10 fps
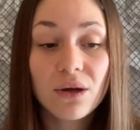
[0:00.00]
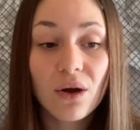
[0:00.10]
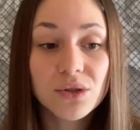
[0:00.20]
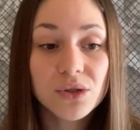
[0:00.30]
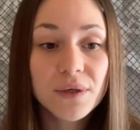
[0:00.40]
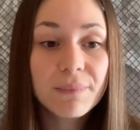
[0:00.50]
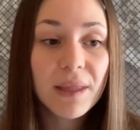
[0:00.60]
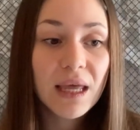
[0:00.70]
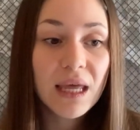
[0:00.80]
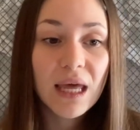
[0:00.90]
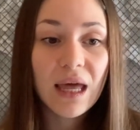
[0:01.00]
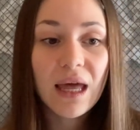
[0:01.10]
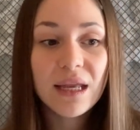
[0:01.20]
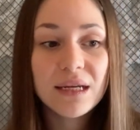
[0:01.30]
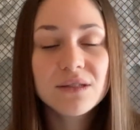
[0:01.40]
the country,
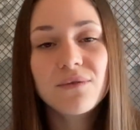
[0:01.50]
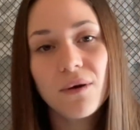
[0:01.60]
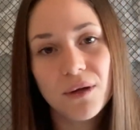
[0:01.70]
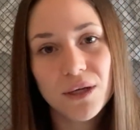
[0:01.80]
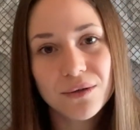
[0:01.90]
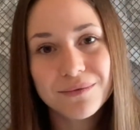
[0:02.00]
and it's very good.